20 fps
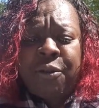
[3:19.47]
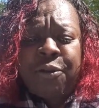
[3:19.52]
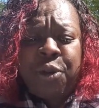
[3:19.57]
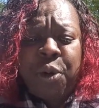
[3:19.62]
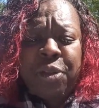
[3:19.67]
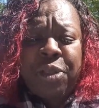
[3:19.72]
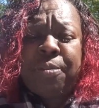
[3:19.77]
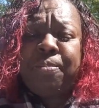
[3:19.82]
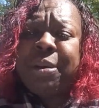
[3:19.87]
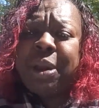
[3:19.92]

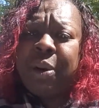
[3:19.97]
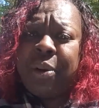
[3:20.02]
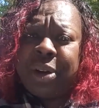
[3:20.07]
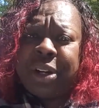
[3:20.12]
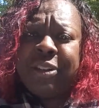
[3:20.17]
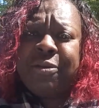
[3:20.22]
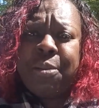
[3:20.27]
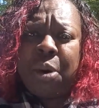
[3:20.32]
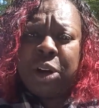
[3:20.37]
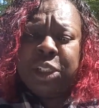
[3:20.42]
for the
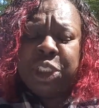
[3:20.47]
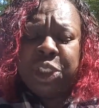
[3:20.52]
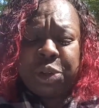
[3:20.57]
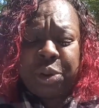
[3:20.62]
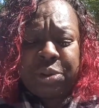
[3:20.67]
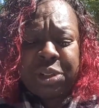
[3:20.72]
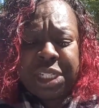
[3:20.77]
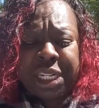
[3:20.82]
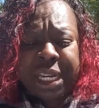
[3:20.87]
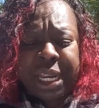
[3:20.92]
period of March
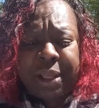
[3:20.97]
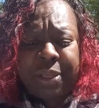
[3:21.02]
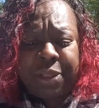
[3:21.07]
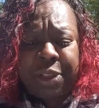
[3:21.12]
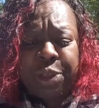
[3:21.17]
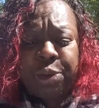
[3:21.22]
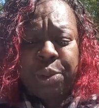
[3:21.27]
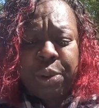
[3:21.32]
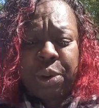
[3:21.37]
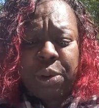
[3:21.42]
13th
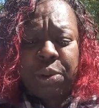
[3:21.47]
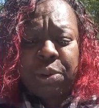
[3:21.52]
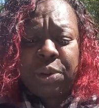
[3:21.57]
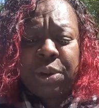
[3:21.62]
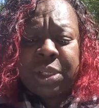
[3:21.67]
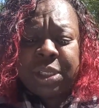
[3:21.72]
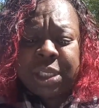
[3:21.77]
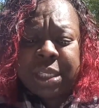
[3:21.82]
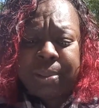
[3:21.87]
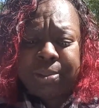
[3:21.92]
through
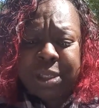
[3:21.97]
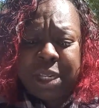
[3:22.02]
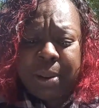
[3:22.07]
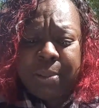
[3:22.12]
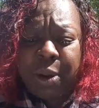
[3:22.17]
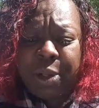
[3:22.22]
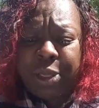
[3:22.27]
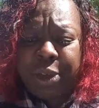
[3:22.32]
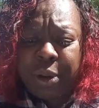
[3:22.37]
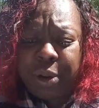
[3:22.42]

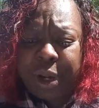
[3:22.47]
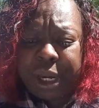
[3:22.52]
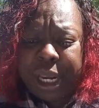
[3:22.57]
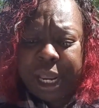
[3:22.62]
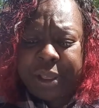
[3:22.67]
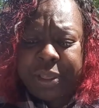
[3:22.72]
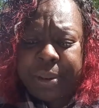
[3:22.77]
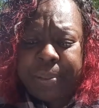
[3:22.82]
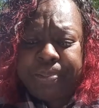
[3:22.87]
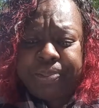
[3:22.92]
September
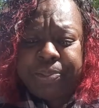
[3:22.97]
30th.